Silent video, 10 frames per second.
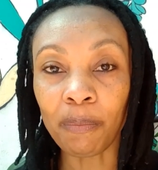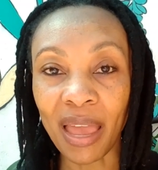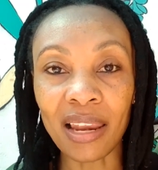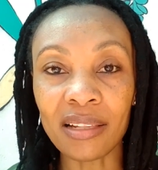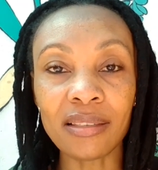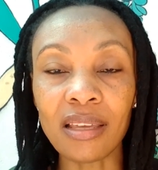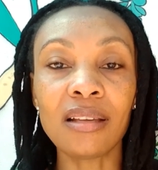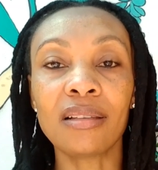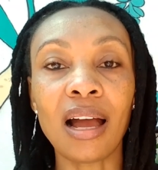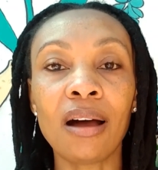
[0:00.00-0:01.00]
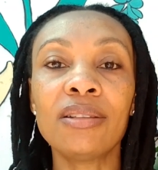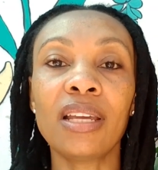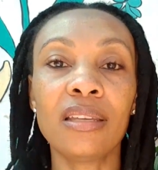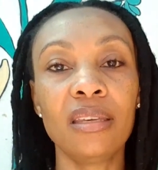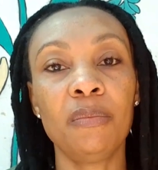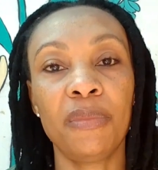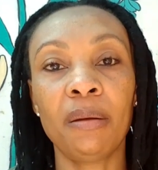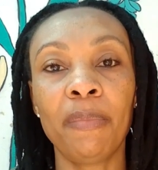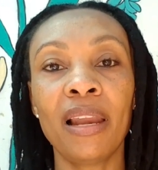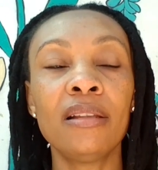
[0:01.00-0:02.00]
balance things out and keep that
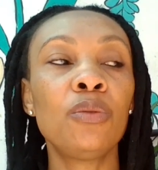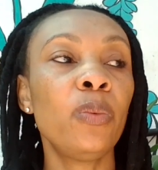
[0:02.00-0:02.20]
balance.